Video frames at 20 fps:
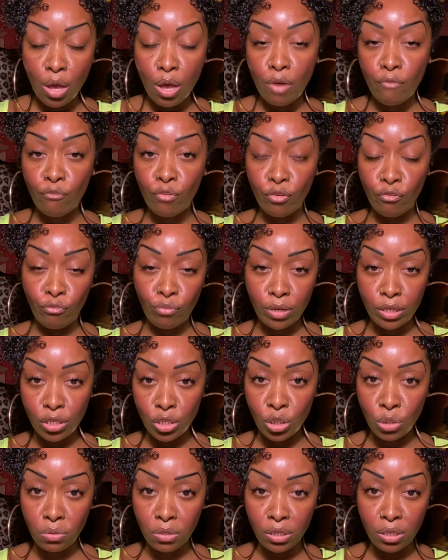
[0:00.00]
Feel free to
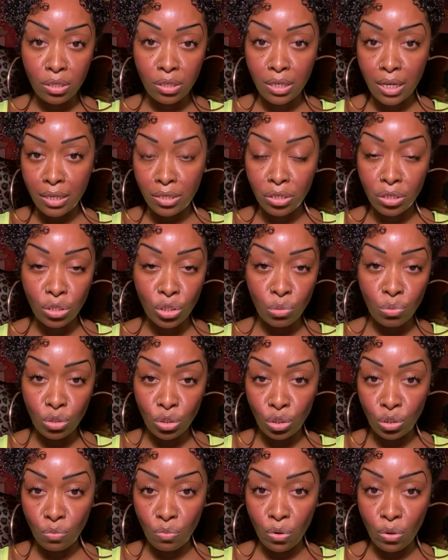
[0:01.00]
switch the genders,
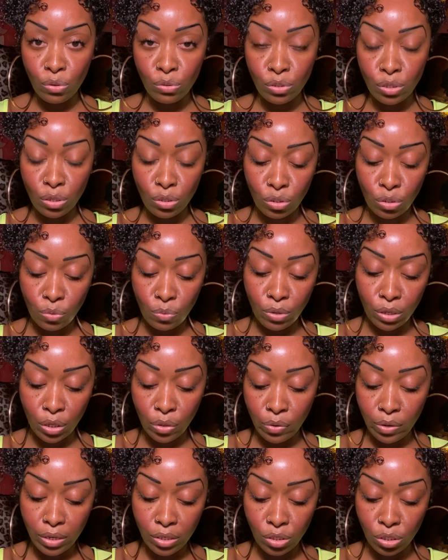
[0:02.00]
switch the roles, do what you
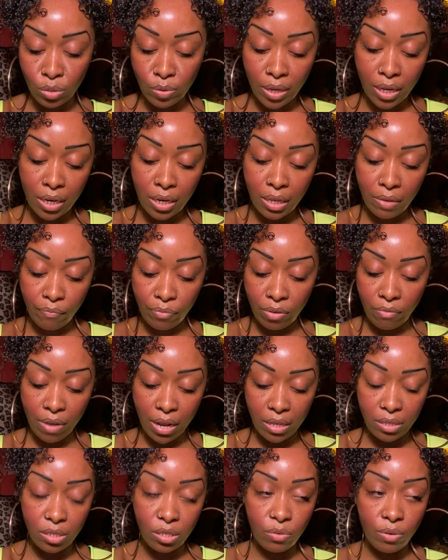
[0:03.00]
got to do and leave the
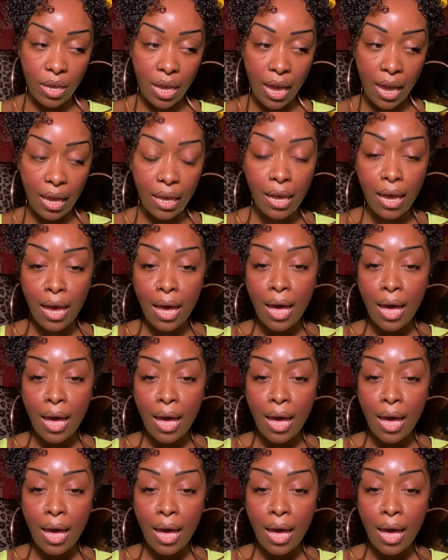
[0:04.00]
rest, okay?